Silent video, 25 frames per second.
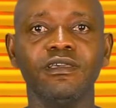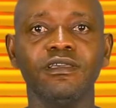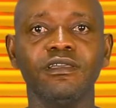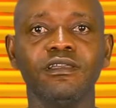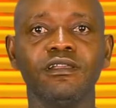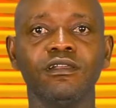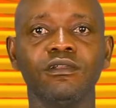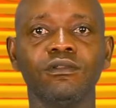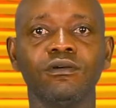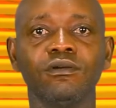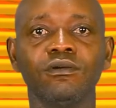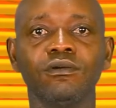
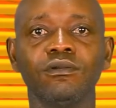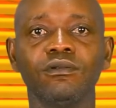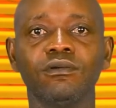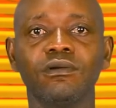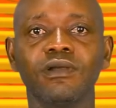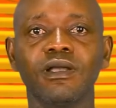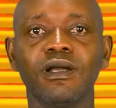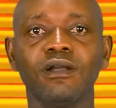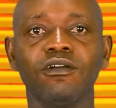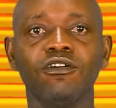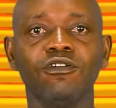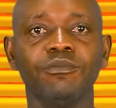in Logo
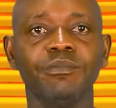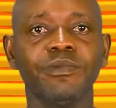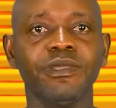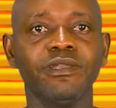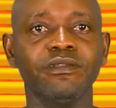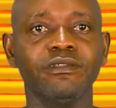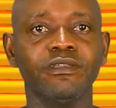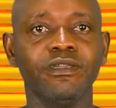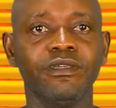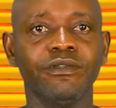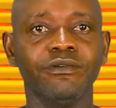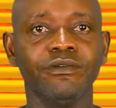Local
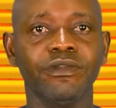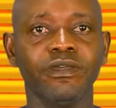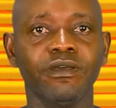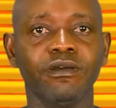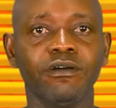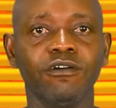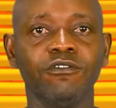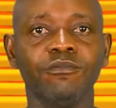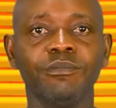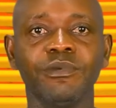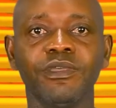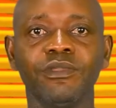Government area
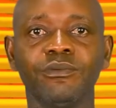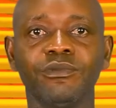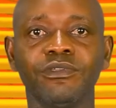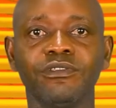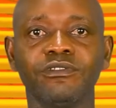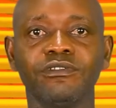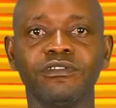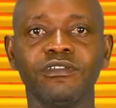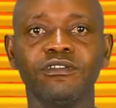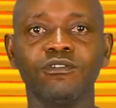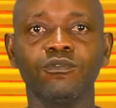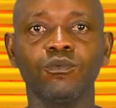of Benue
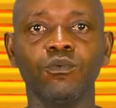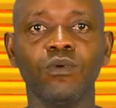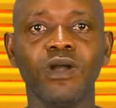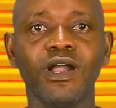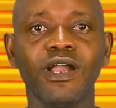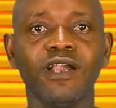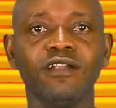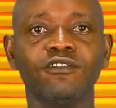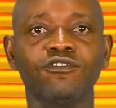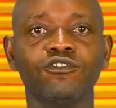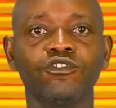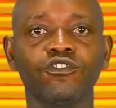State,
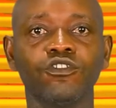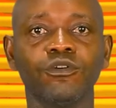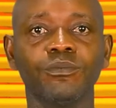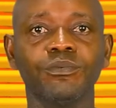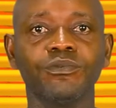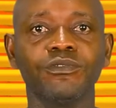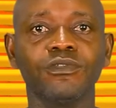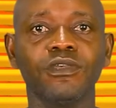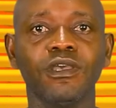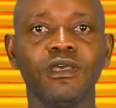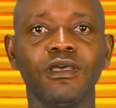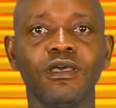while
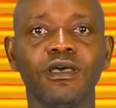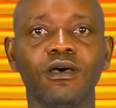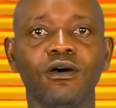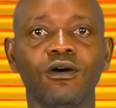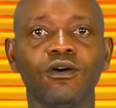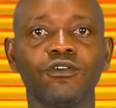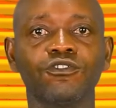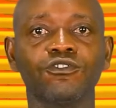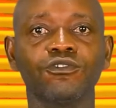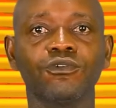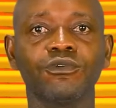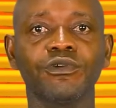troops
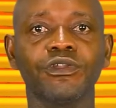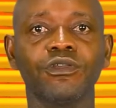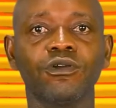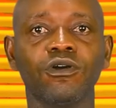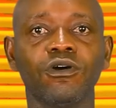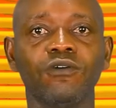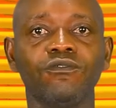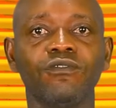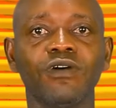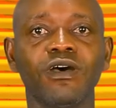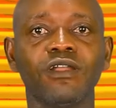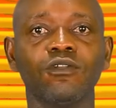also
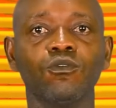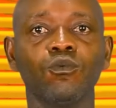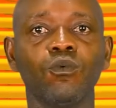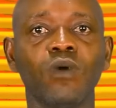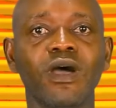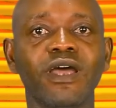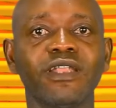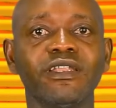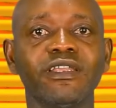recovered one